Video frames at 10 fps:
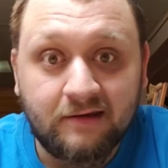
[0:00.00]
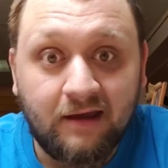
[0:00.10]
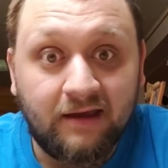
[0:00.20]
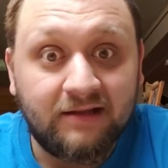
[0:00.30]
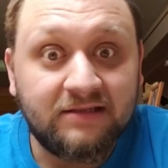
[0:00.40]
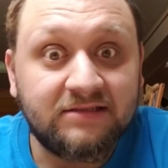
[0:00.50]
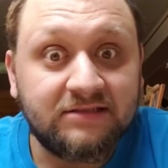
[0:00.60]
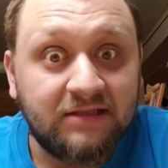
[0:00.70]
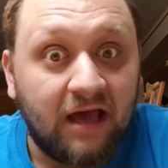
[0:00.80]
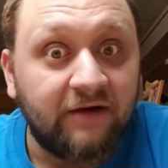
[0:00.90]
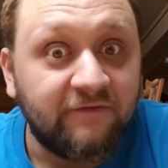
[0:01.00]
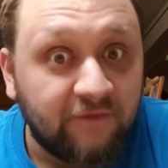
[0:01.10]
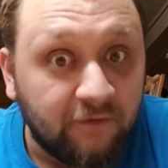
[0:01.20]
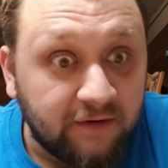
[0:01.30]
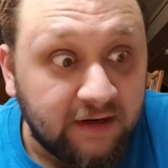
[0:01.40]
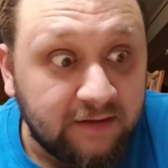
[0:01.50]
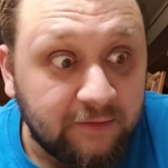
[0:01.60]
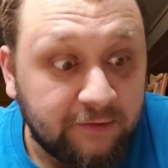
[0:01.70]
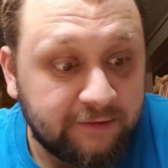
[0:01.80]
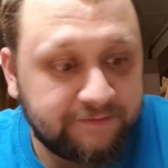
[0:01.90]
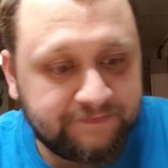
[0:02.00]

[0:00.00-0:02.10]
and it's not a Ford anymore.